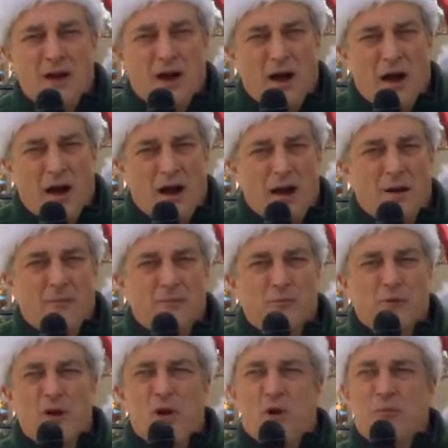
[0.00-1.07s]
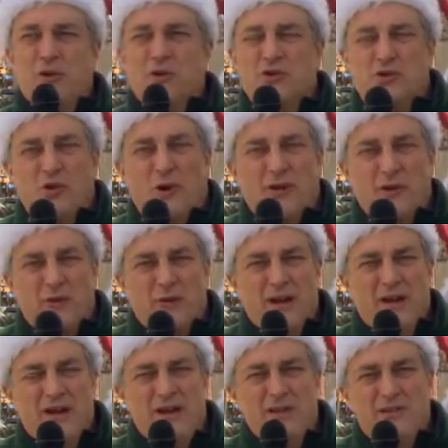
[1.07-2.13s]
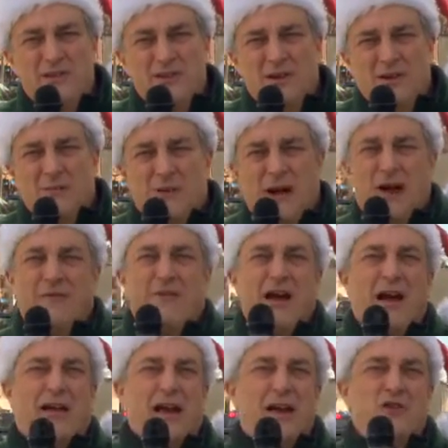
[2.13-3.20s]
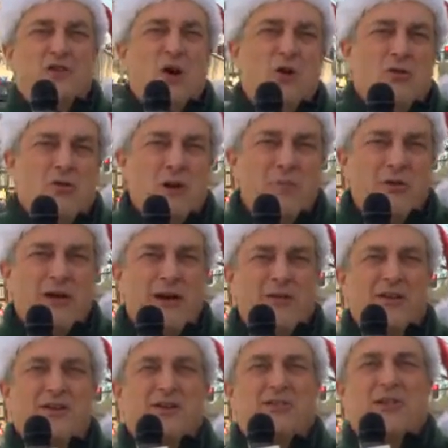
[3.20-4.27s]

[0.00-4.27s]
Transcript: Um, we hope you enjoy the greetings. Matter of fact, hey, Joe, come around to this